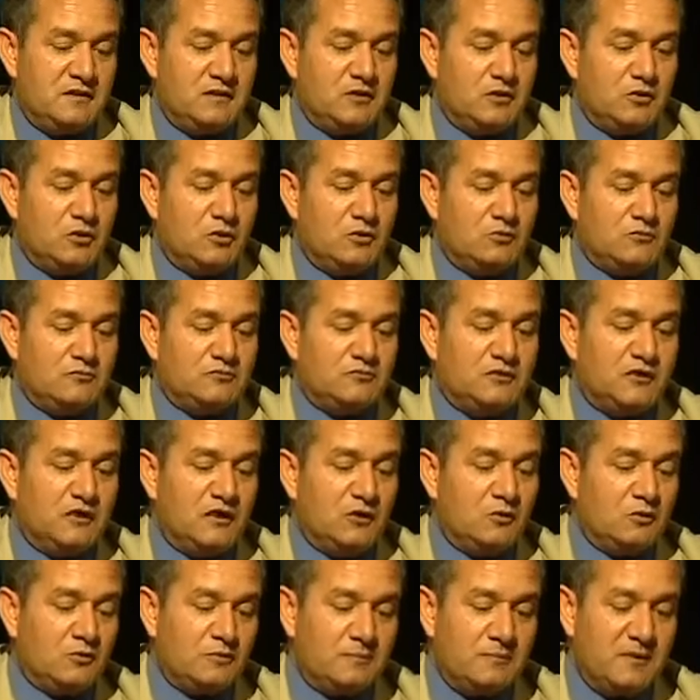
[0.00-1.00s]
of
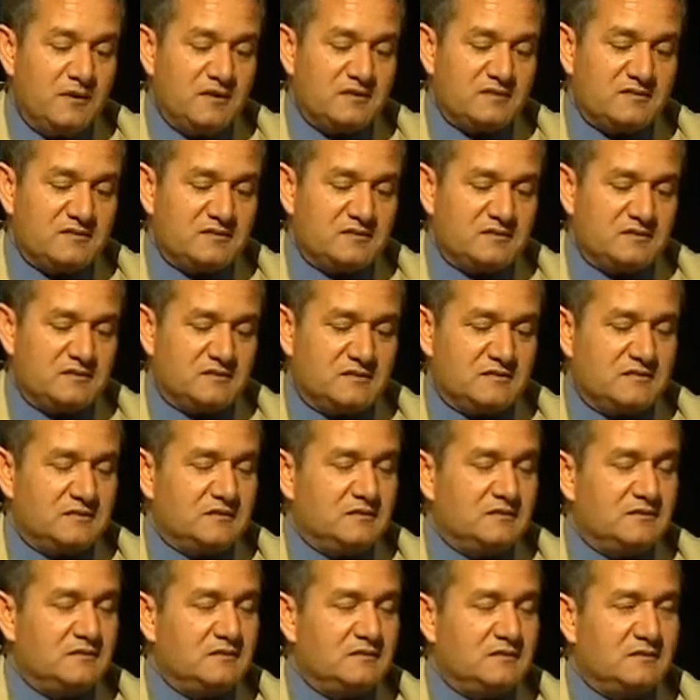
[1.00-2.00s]
our masters
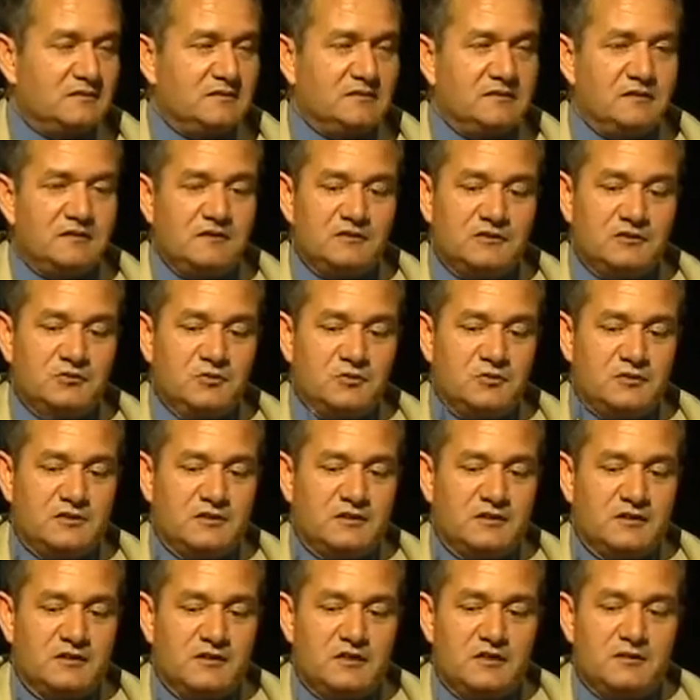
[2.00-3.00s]
they are
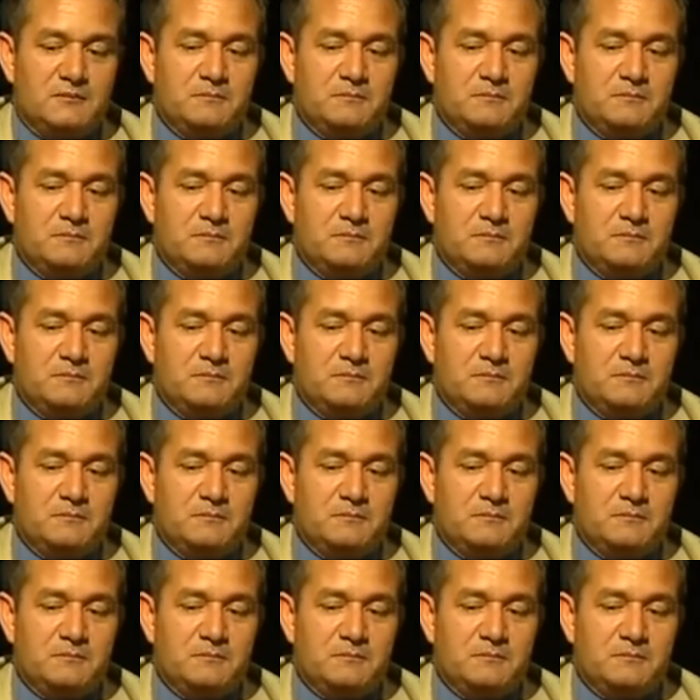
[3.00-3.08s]
using.